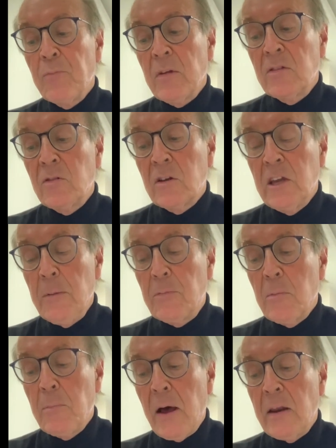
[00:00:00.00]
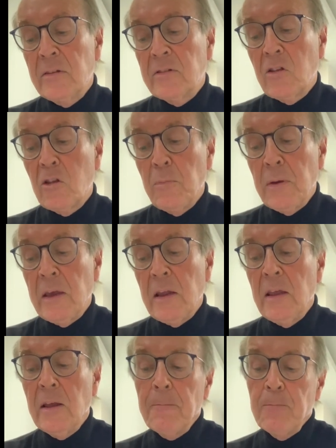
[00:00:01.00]
So keep the balance. At the
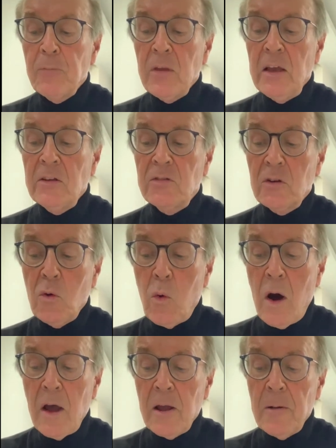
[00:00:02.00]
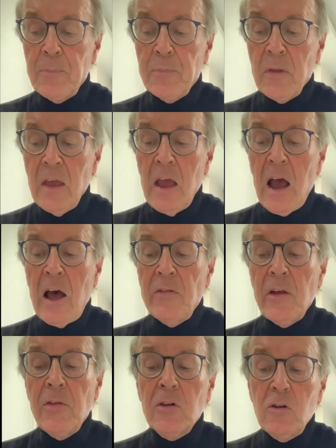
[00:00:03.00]
beginning is the choir, and
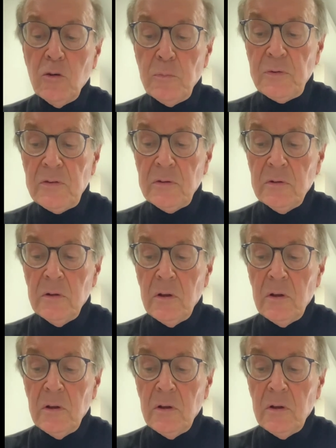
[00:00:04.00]
then the groups,